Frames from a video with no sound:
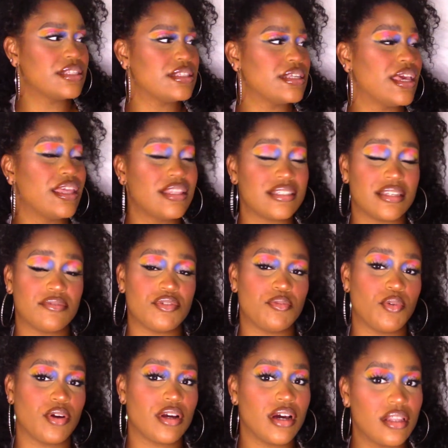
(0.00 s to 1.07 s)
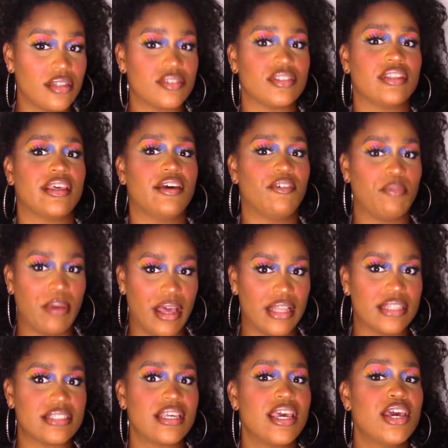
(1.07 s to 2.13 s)
And this gives you more colors in the e.l.f.
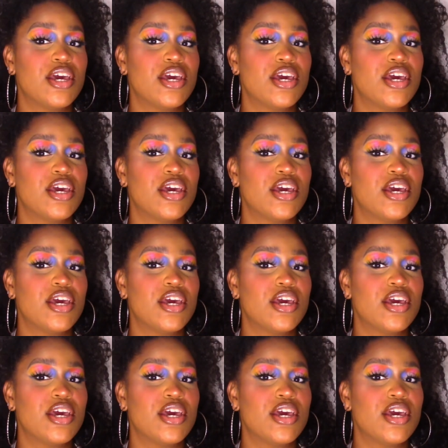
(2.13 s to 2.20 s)
palettes.